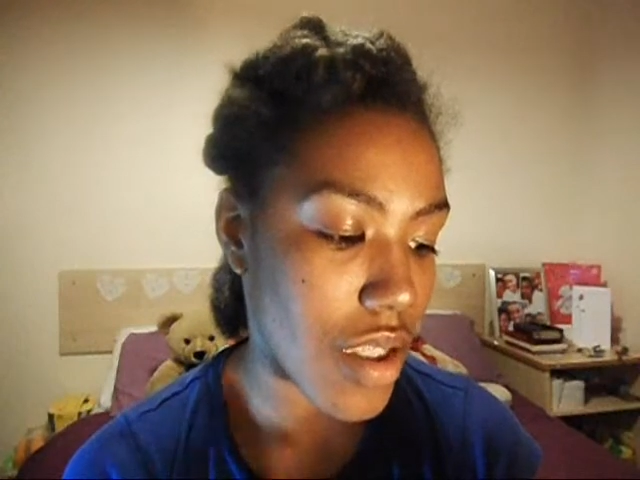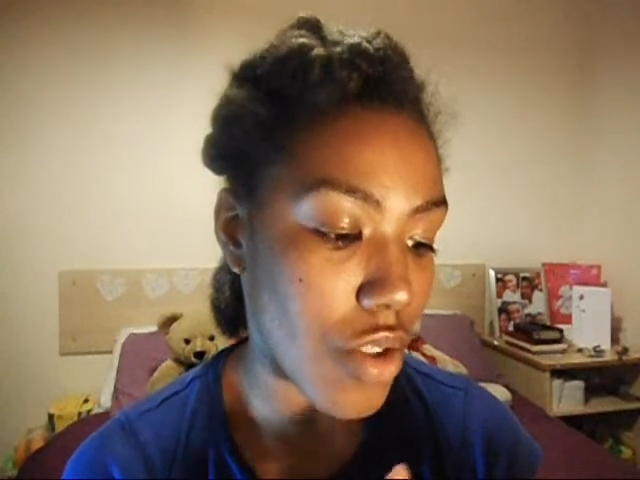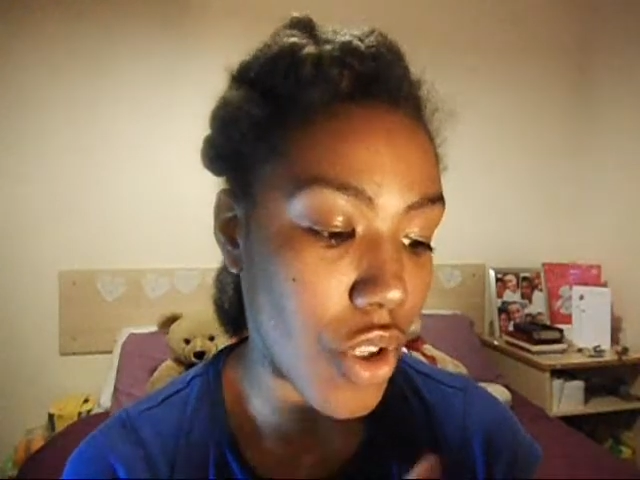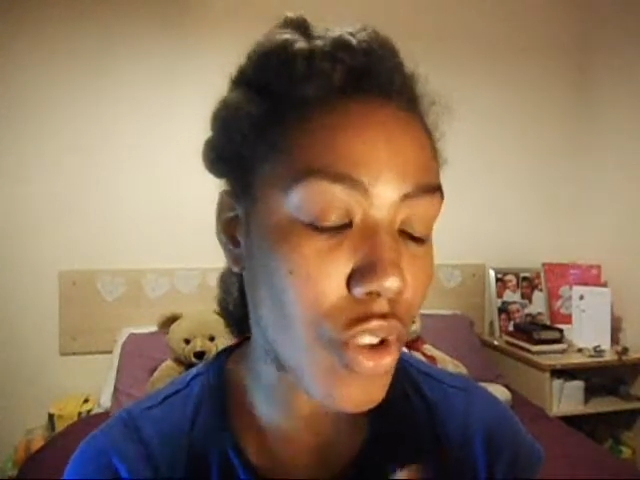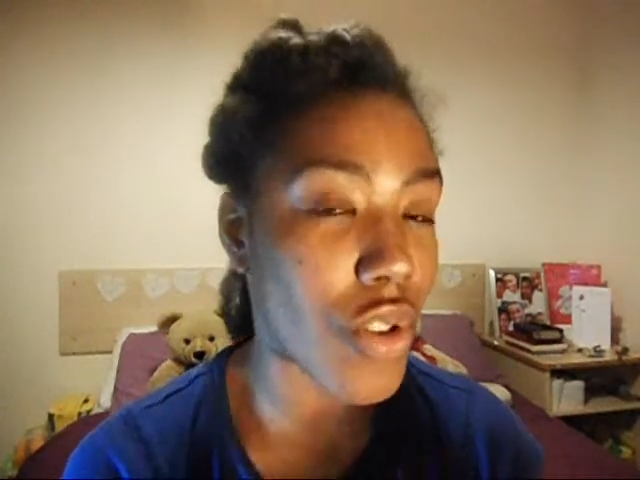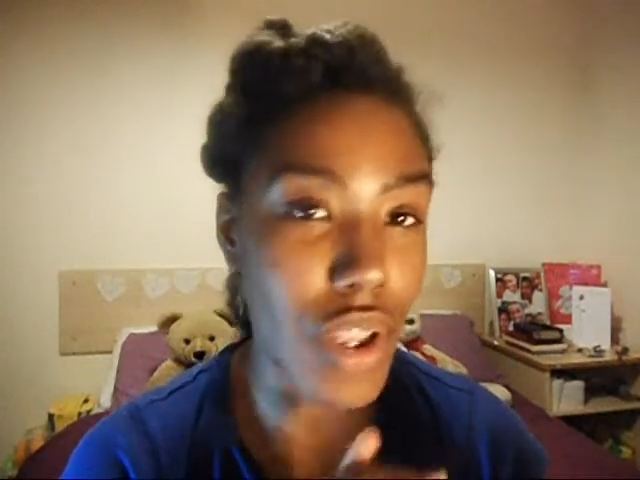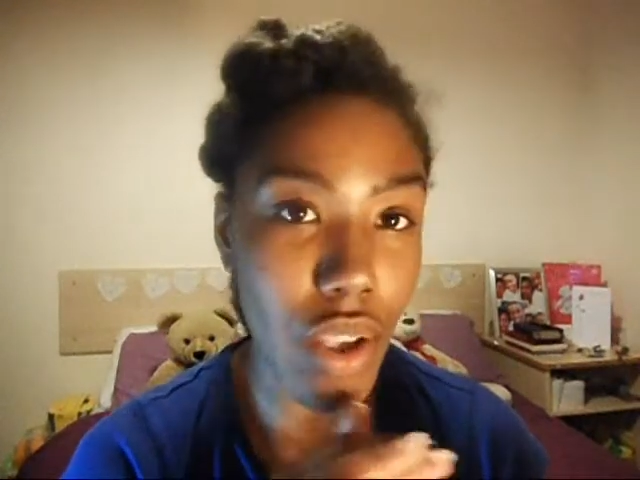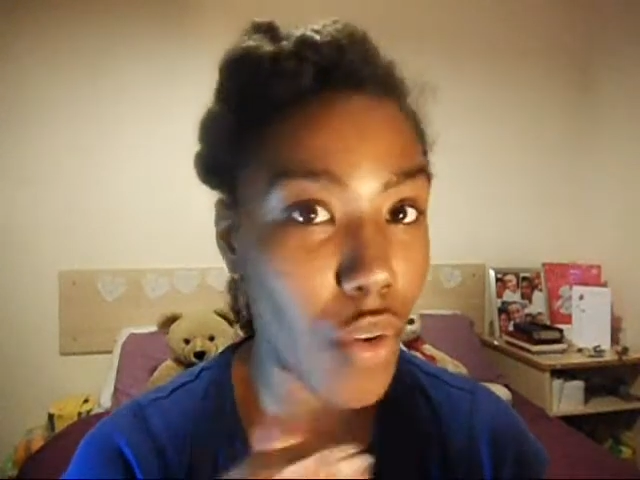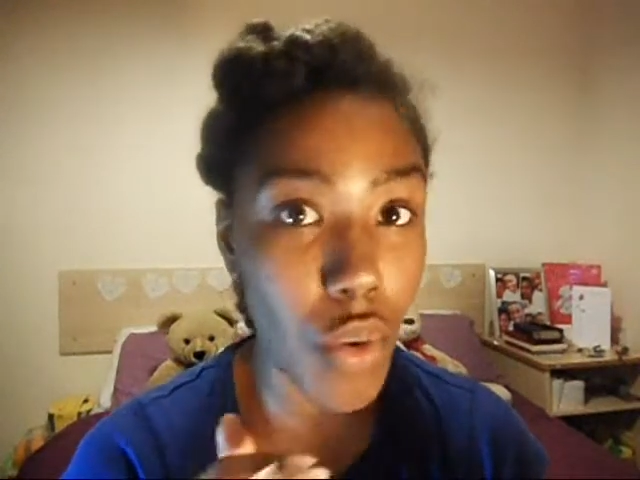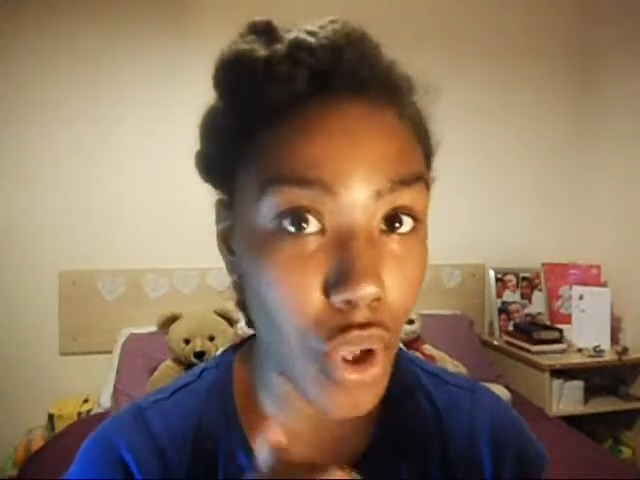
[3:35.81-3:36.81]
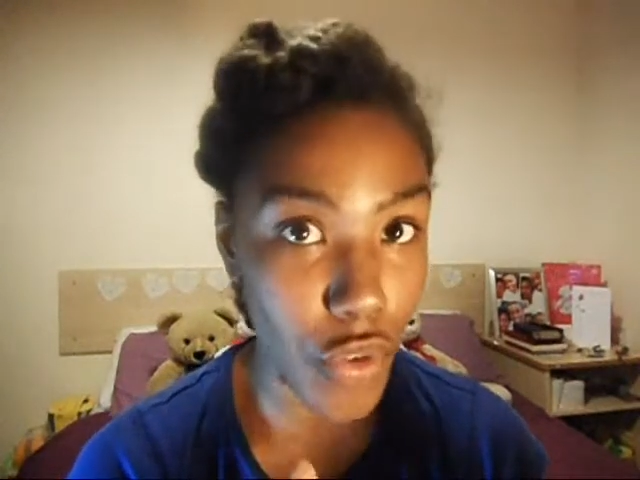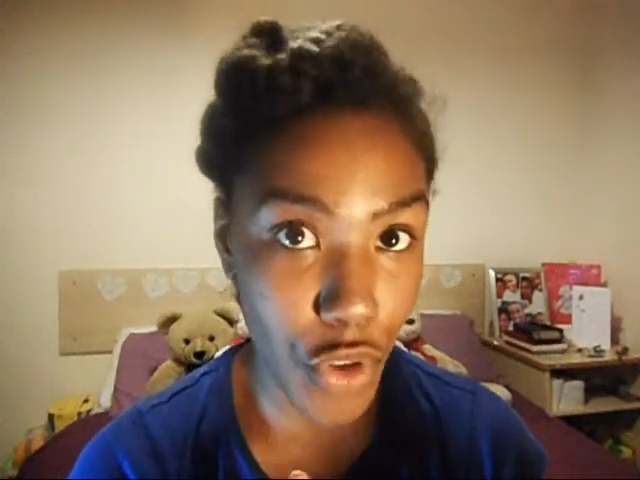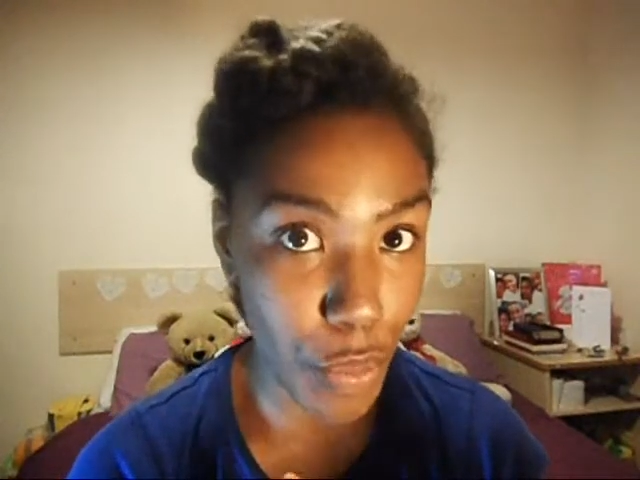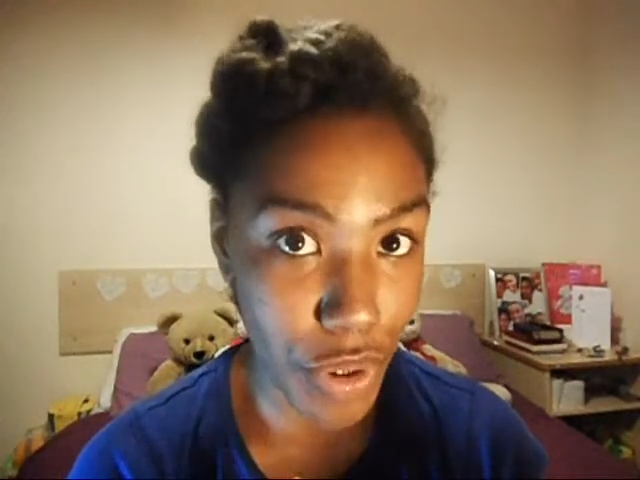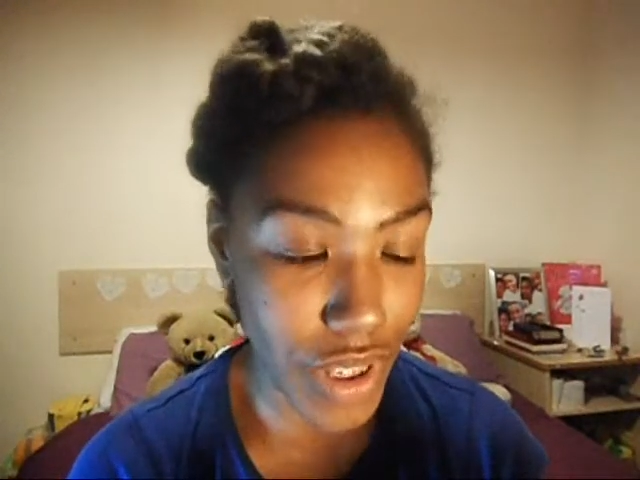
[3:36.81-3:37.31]
you can use it all over
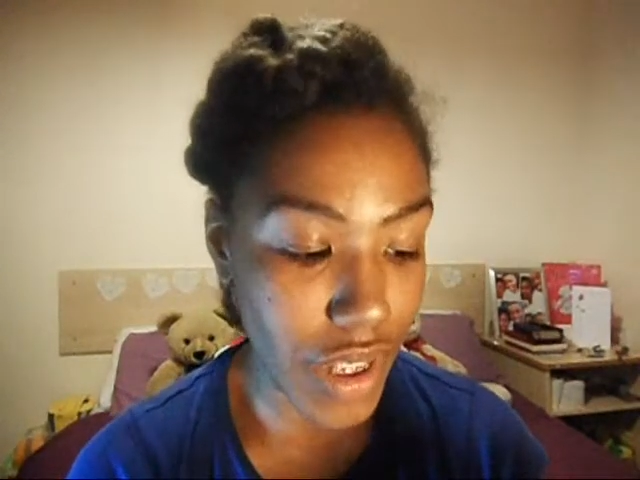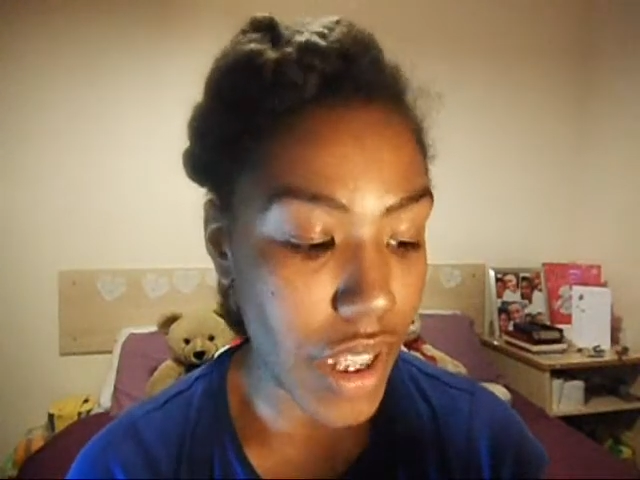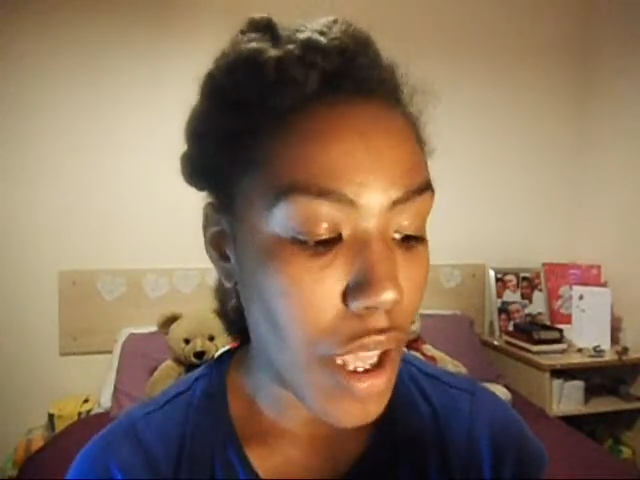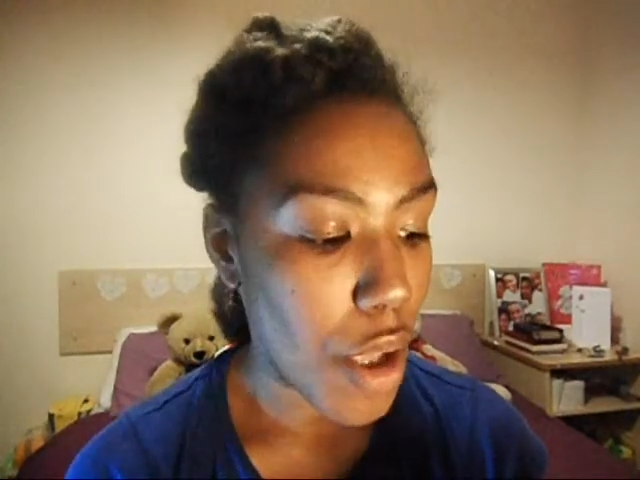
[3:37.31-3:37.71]
your body,